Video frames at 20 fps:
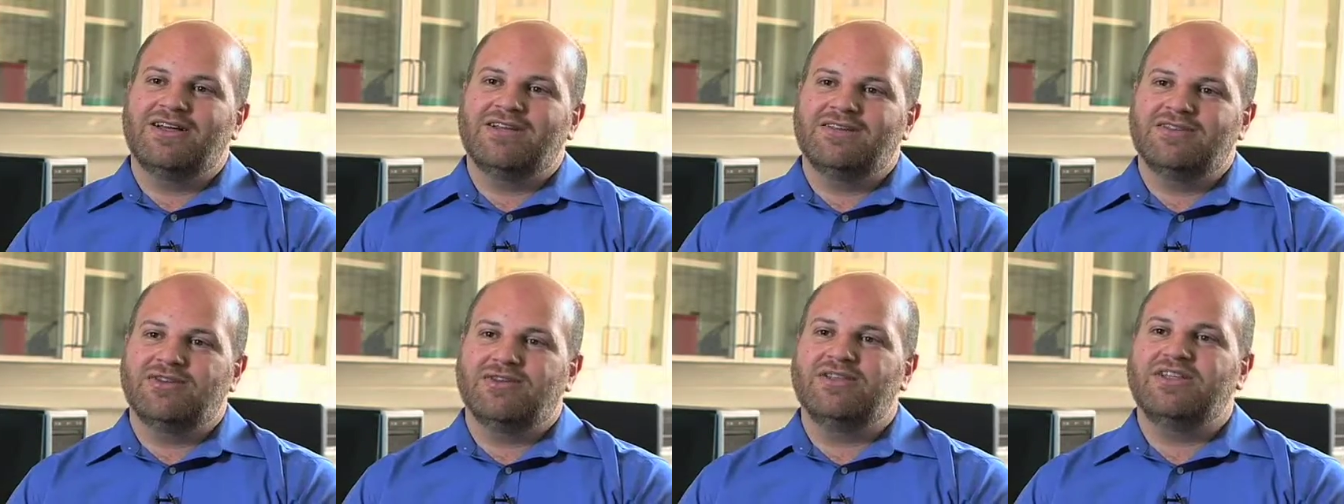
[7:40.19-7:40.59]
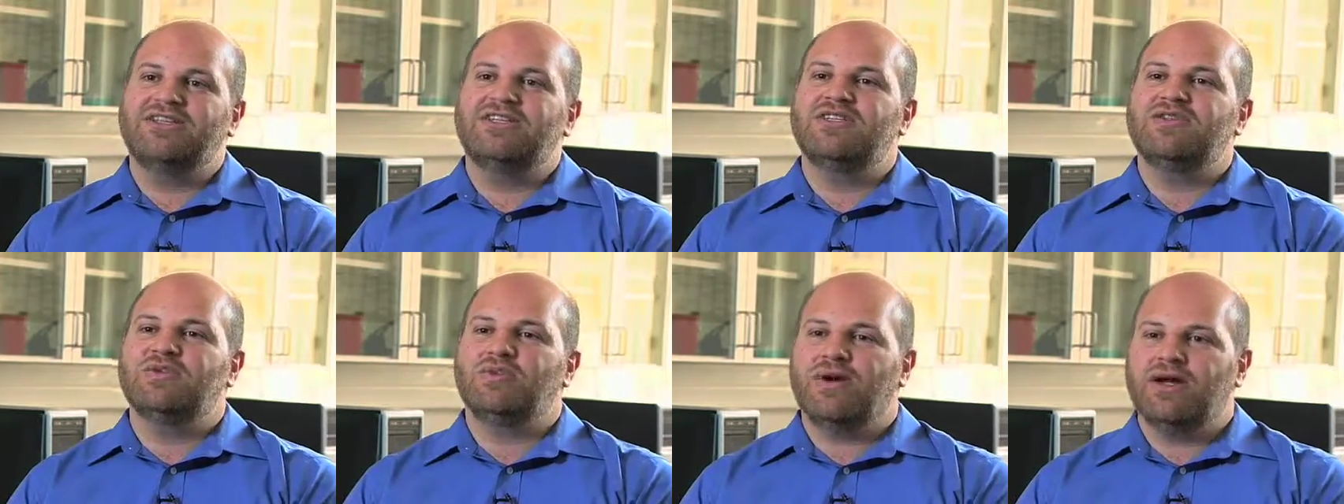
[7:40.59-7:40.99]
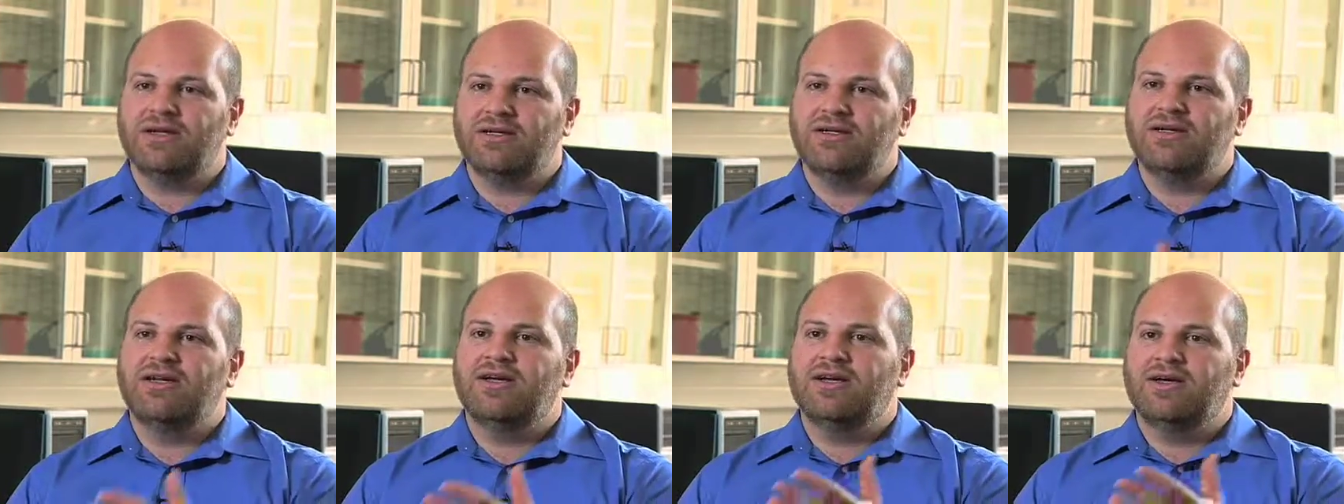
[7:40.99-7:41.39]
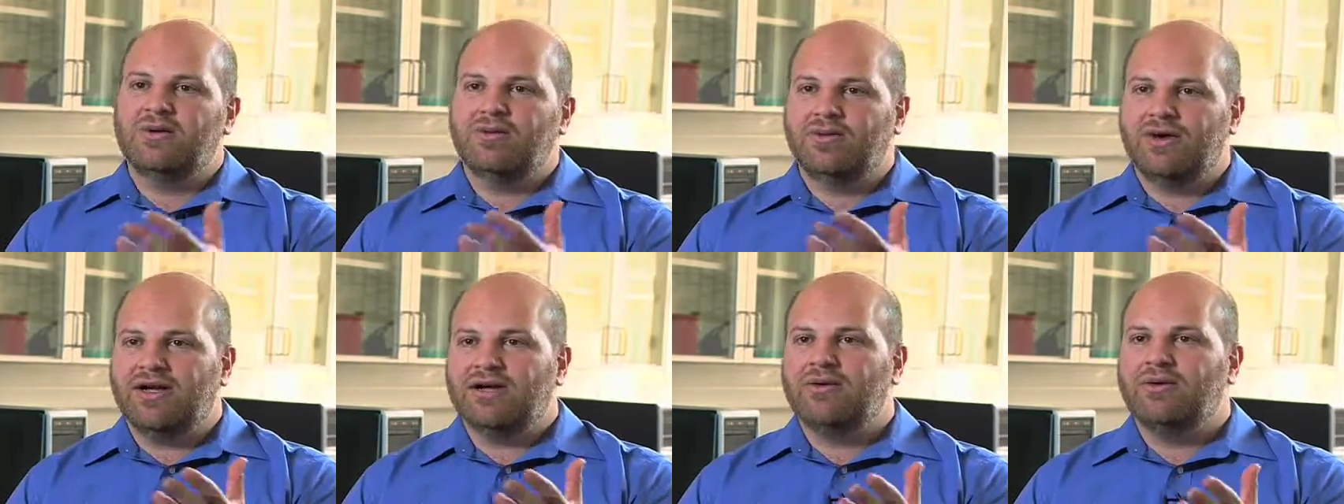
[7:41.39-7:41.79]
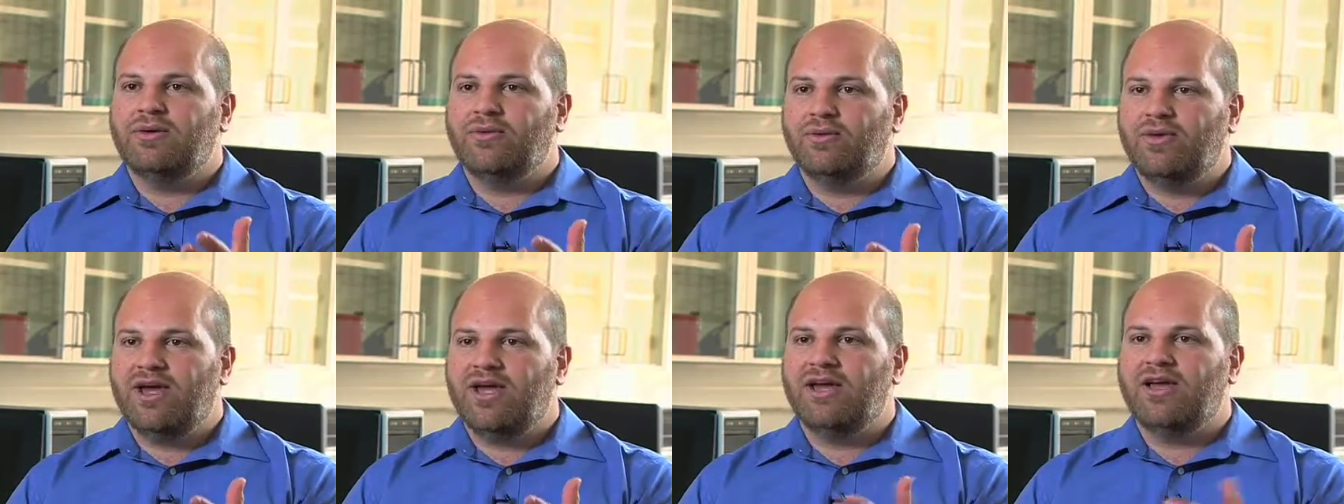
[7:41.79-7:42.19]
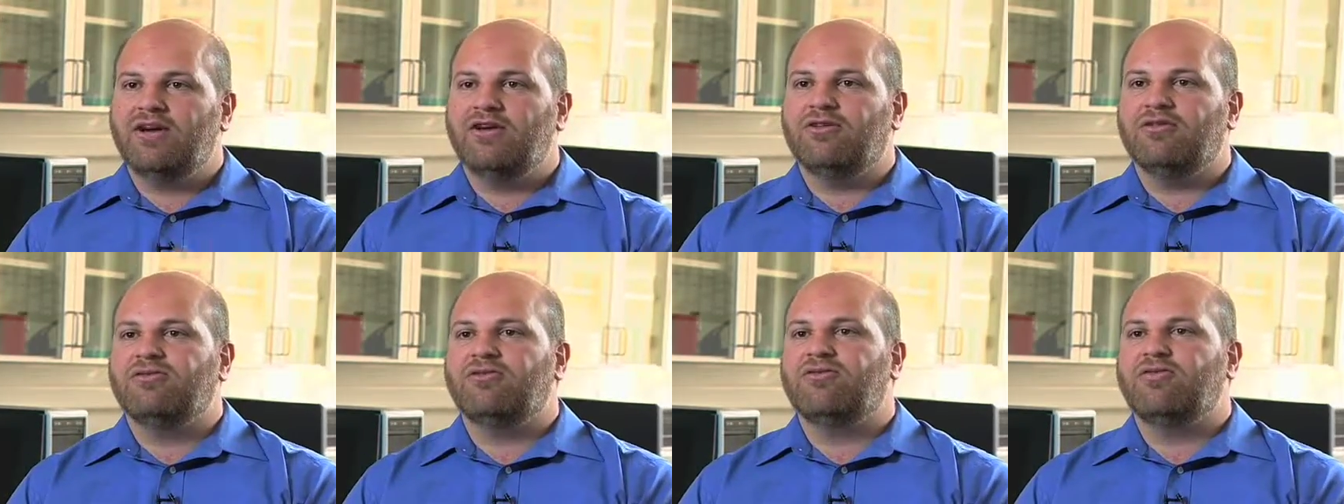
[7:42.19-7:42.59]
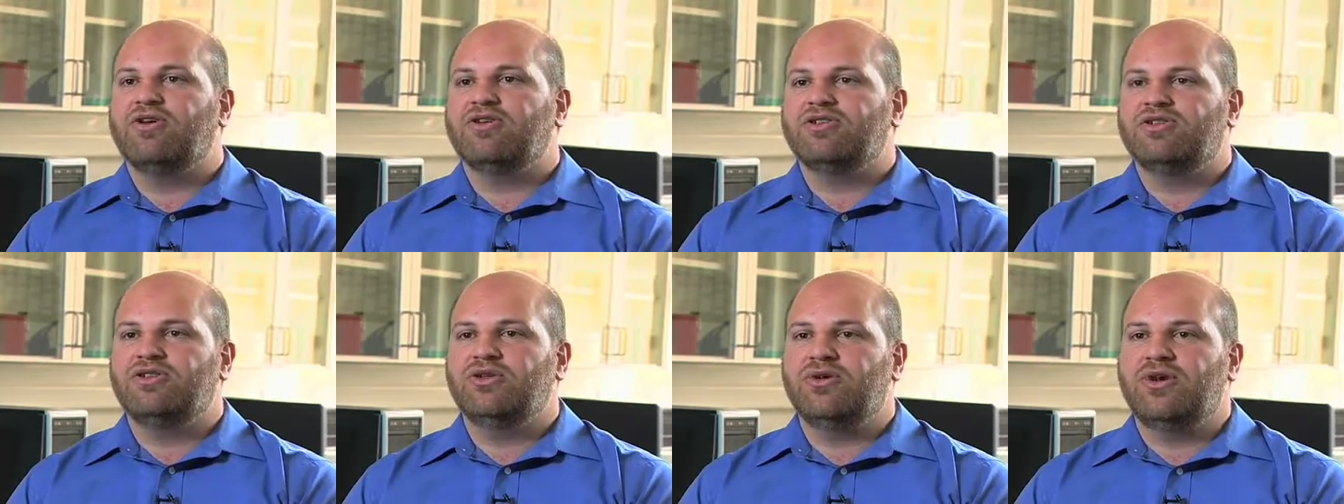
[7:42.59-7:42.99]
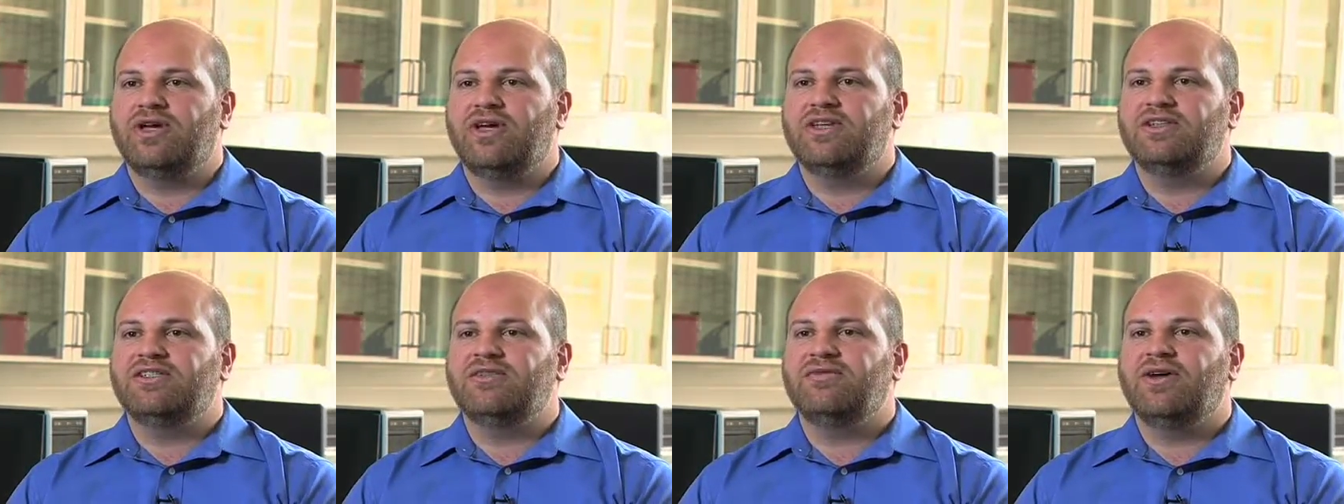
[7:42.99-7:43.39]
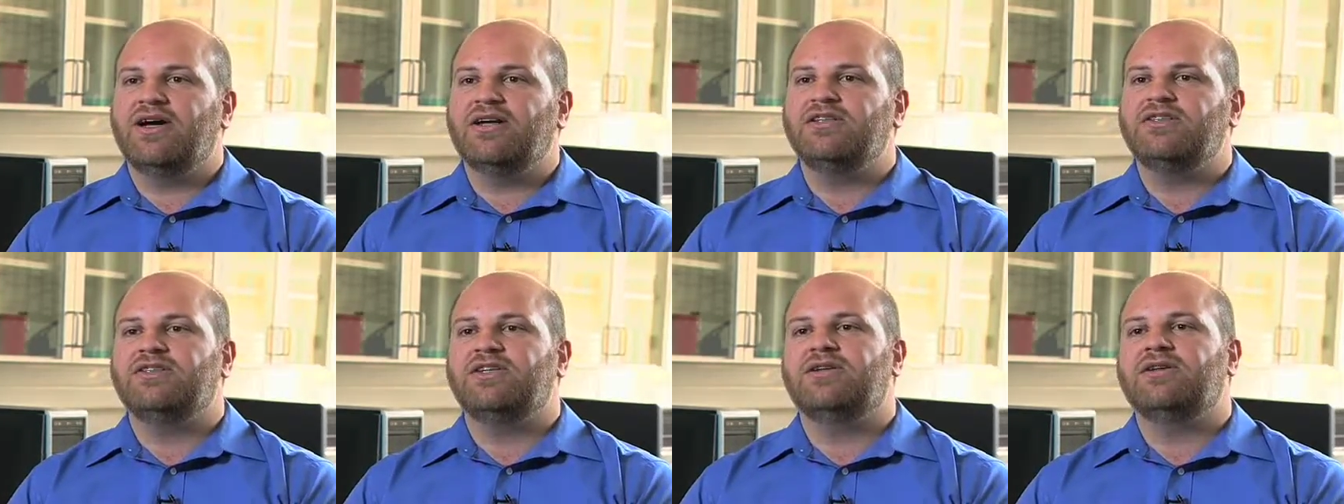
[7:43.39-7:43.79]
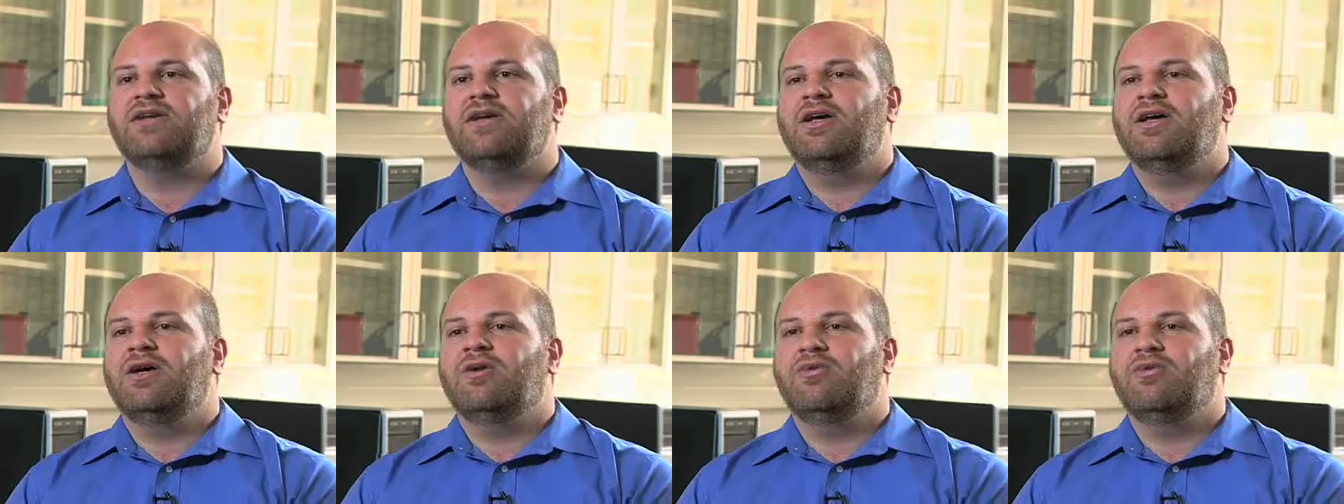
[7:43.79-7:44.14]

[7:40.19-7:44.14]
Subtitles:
So this is one way of Wwox doing its function.